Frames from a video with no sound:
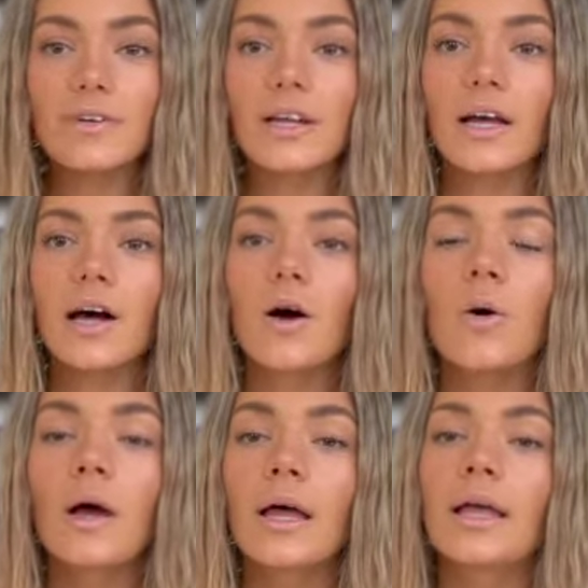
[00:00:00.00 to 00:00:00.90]

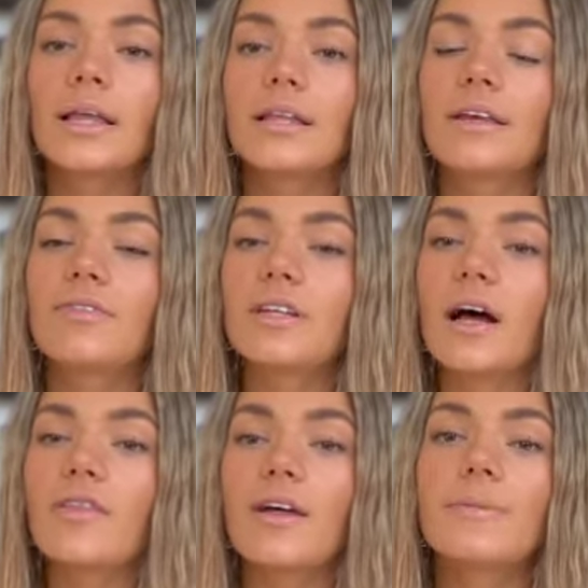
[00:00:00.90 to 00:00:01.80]
video, give it
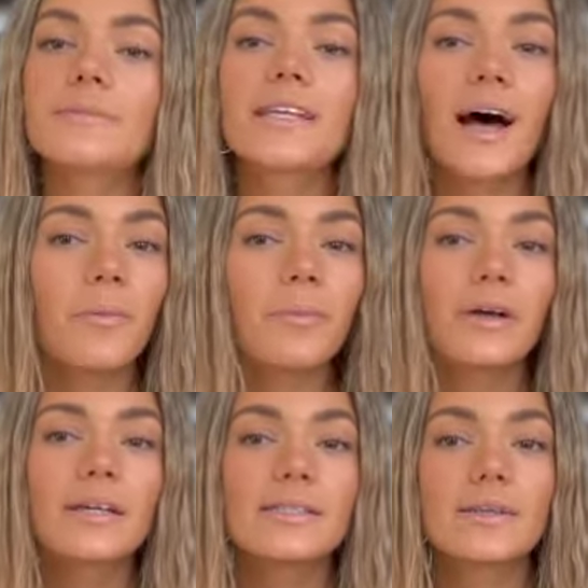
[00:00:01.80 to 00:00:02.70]
a thumbs up,
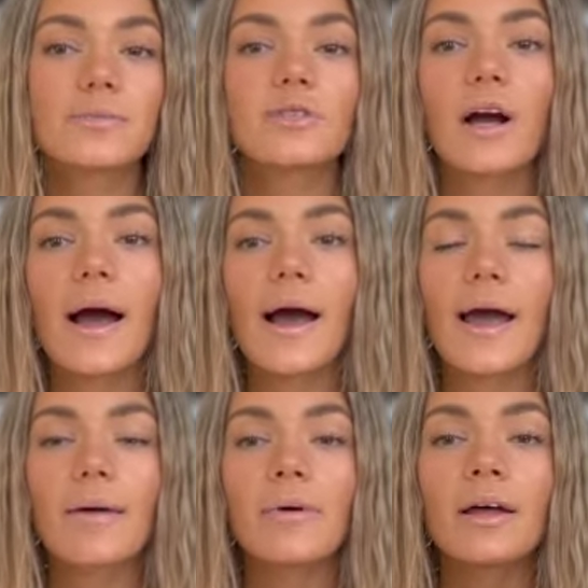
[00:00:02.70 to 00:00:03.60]

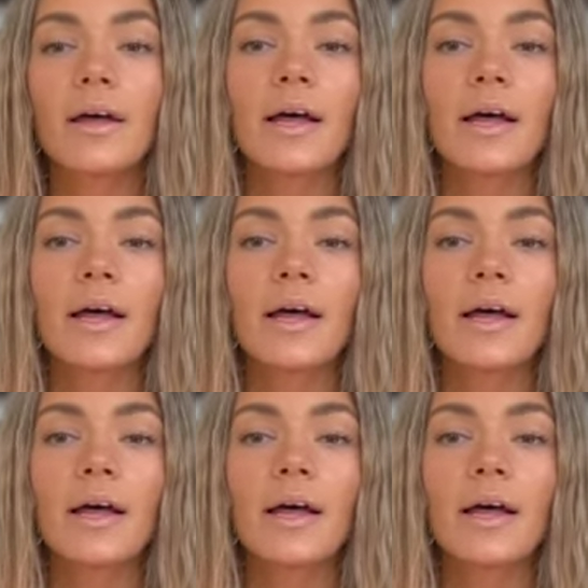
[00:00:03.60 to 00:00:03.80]
subscribe,